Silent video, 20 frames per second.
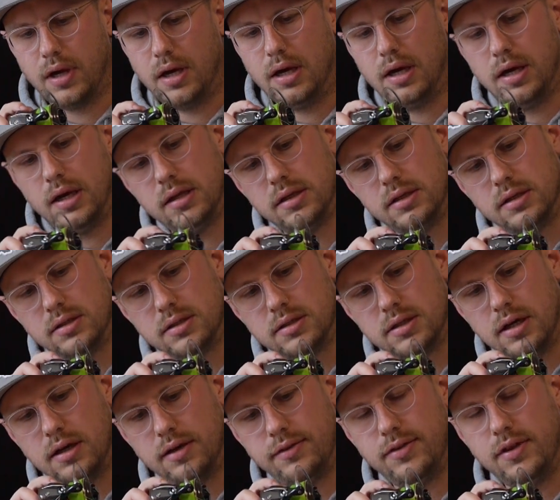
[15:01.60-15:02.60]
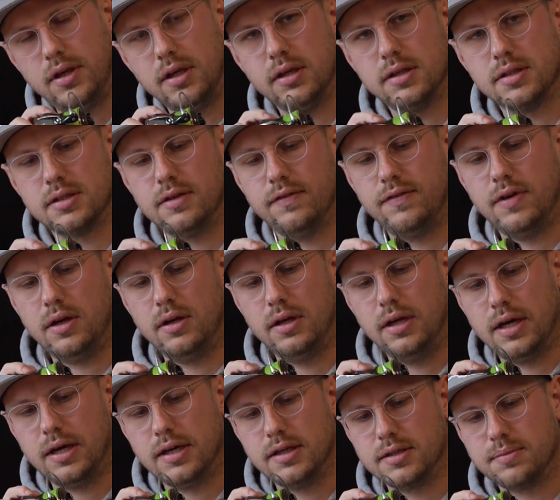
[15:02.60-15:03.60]
and I think it's a very
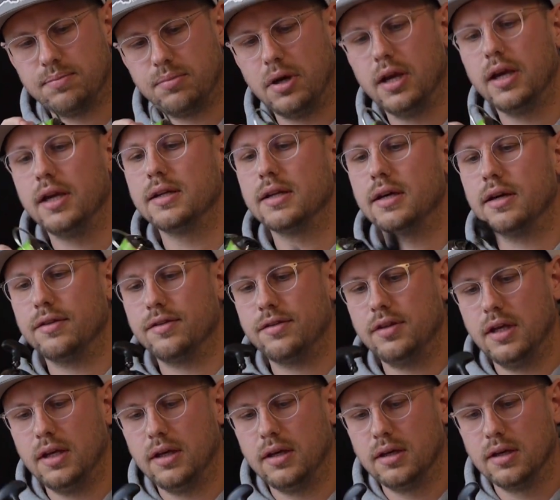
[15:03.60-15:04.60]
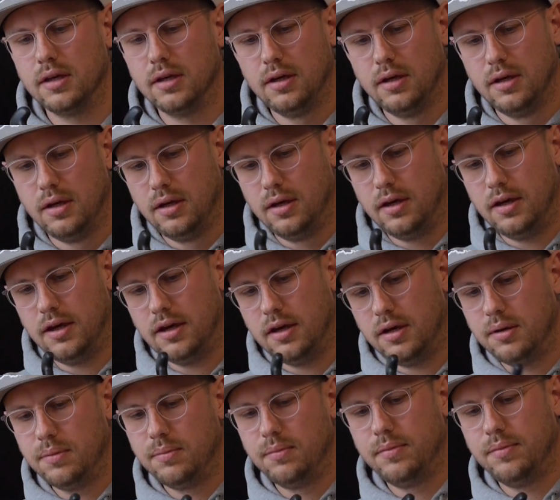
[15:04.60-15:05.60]
nice braid. I think
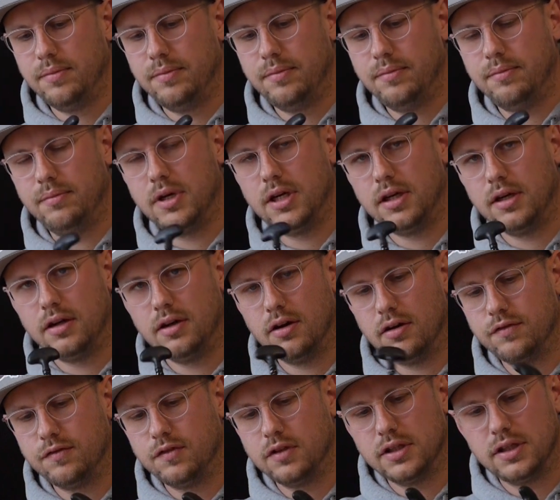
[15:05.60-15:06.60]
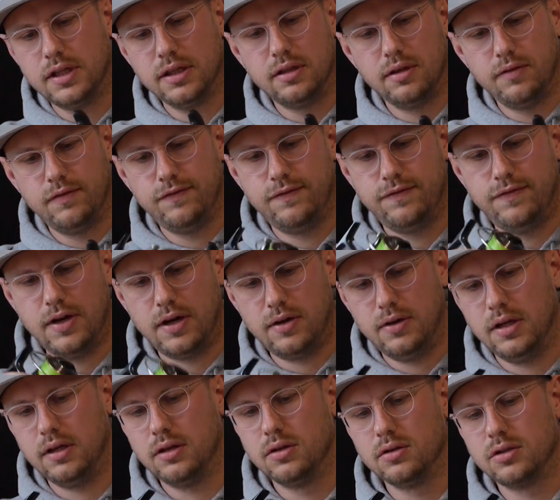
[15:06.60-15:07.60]
my girlfriend did a
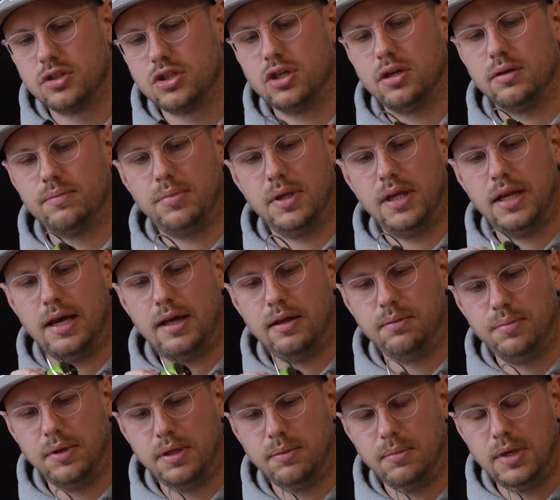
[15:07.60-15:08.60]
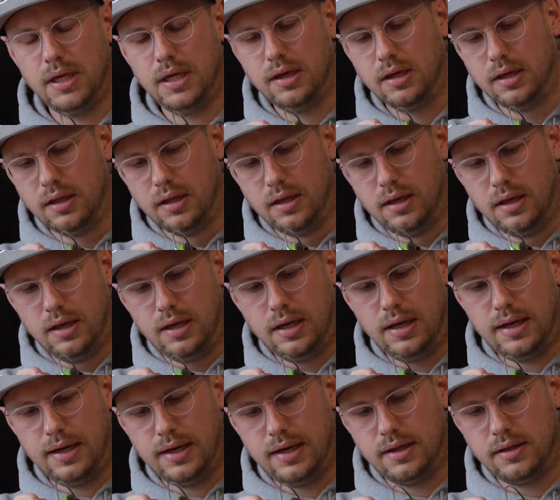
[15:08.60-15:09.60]
very good job in helping me.
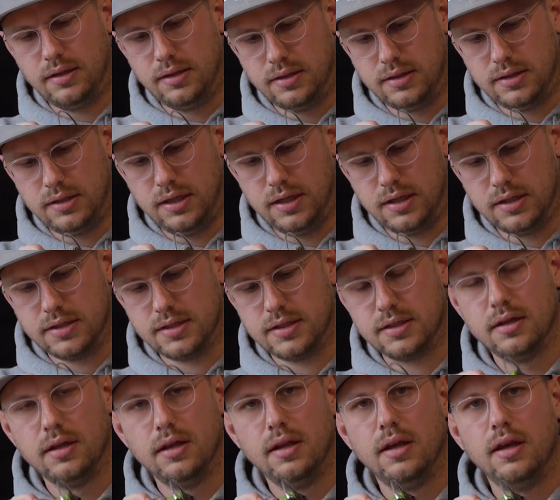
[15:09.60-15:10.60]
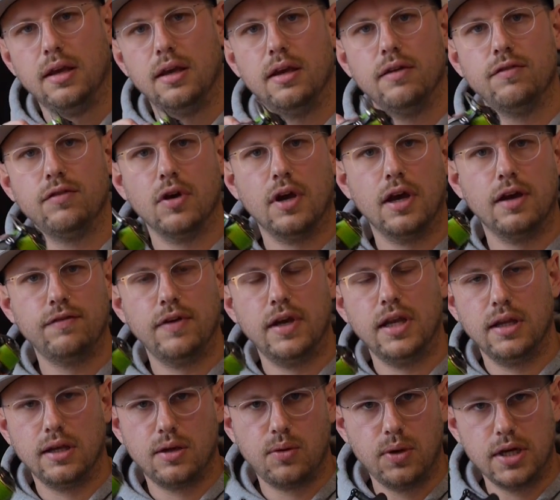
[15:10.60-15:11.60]
And yes, if you have
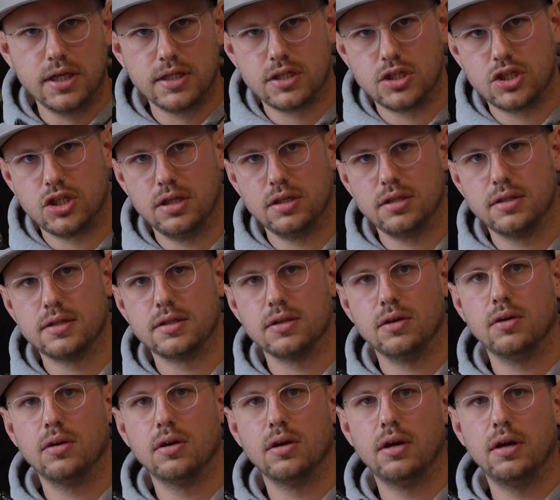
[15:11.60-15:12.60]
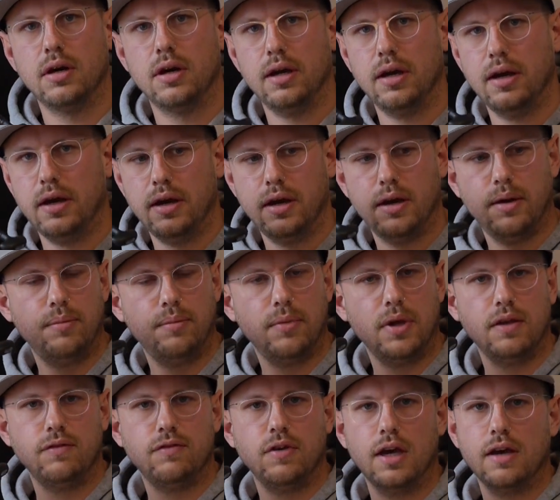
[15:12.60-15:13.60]
any questions or
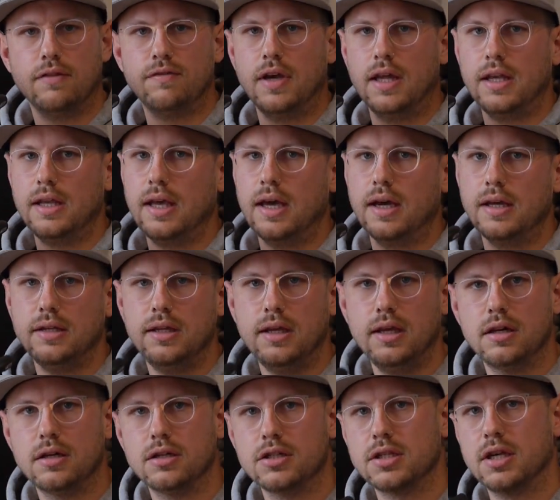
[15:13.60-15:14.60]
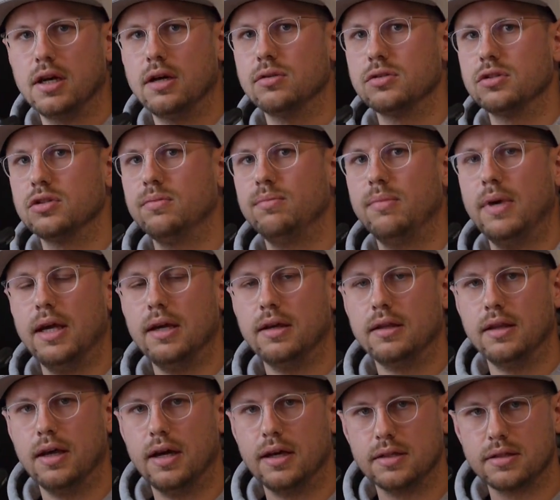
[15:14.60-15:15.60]
if you have any ideas how to
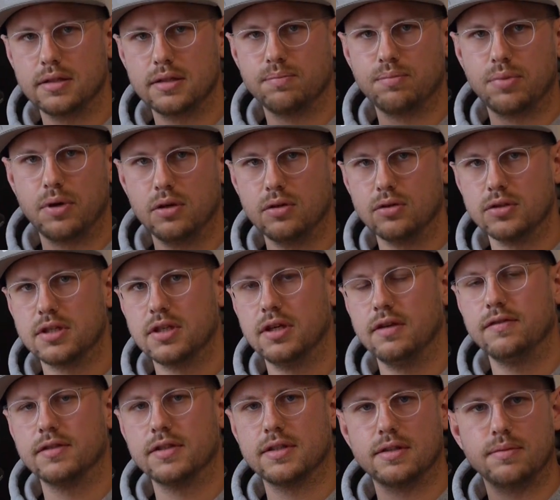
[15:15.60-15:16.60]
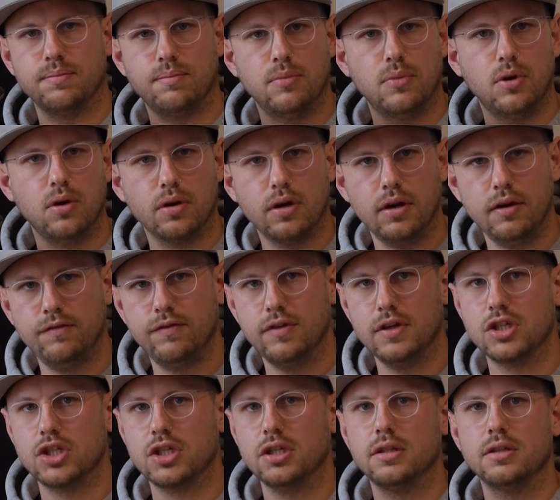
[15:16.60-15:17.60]
make that process more
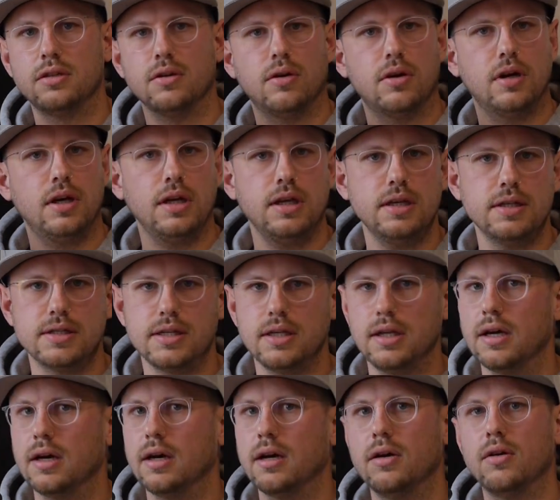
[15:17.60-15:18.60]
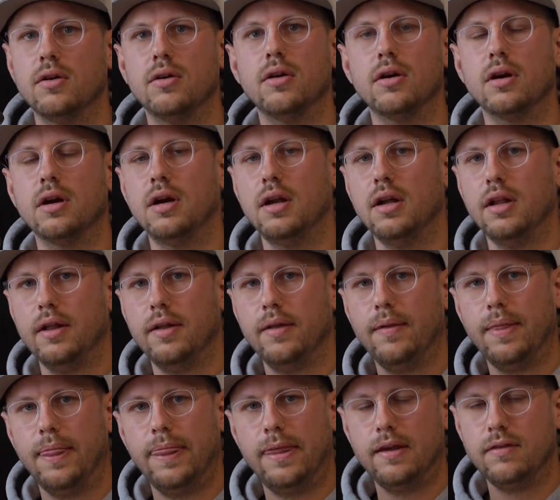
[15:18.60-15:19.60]
efficient or easier, or
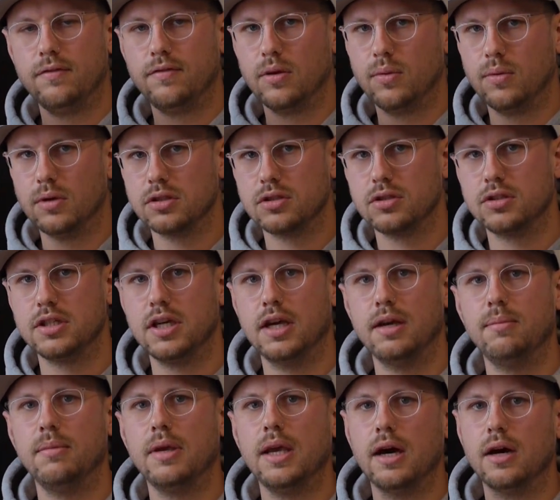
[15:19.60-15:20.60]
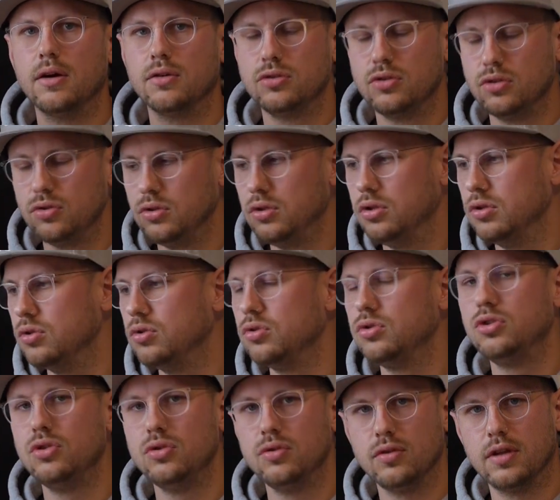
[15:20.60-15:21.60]
if you want to tell me how do you
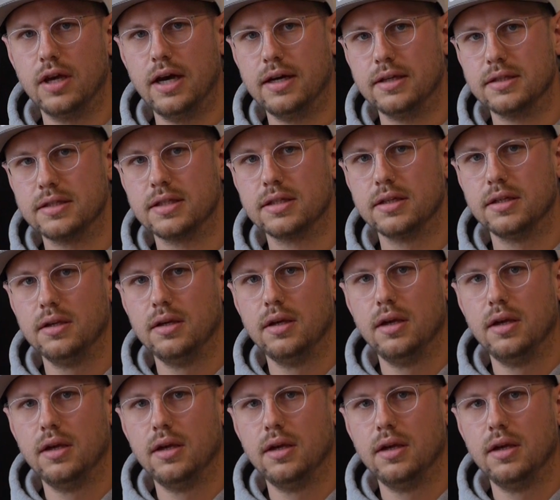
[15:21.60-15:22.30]
do that,